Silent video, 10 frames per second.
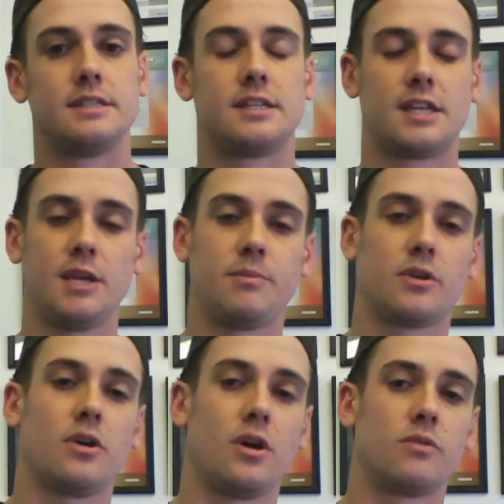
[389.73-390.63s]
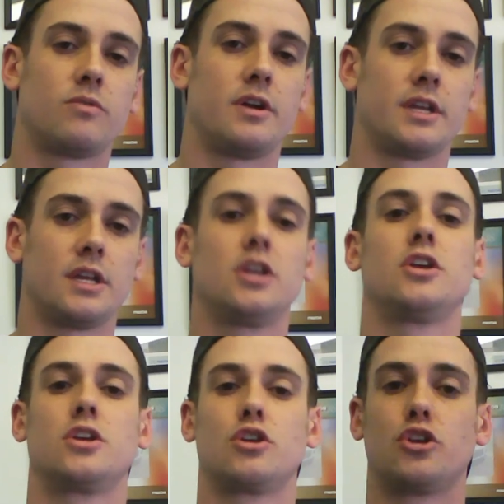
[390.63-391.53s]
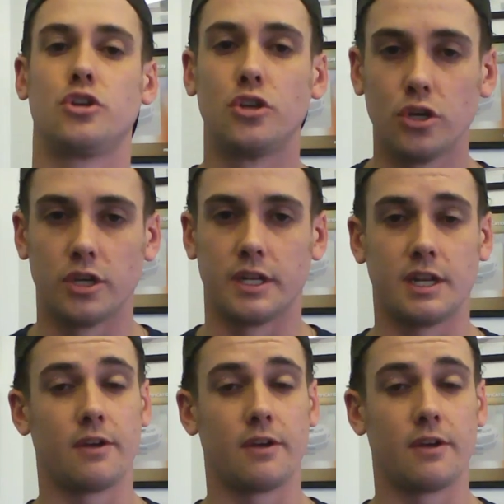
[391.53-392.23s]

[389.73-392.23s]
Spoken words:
to keep the car running good.